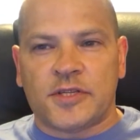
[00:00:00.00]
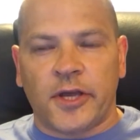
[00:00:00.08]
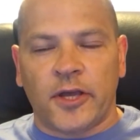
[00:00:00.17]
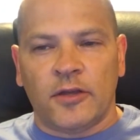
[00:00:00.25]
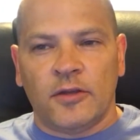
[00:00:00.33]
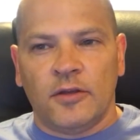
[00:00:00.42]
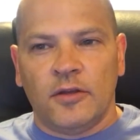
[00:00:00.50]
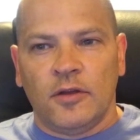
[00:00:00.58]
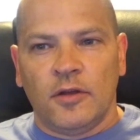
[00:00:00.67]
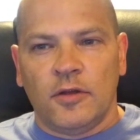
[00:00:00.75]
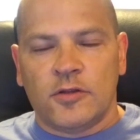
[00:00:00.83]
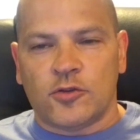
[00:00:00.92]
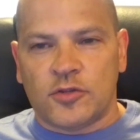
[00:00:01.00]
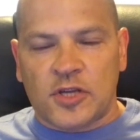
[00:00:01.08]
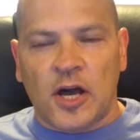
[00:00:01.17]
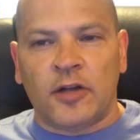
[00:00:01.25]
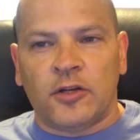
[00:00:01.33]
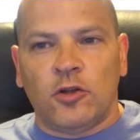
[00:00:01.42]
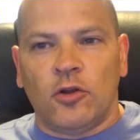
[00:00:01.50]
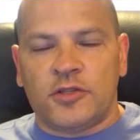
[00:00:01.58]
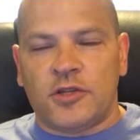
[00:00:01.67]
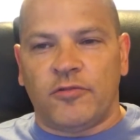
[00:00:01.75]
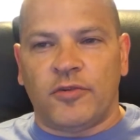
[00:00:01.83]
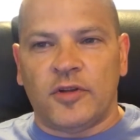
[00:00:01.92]
say. So it's $100
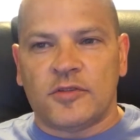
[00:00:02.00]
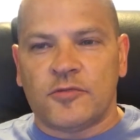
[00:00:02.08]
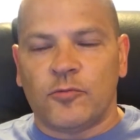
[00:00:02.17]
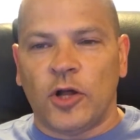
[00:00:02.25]
difference.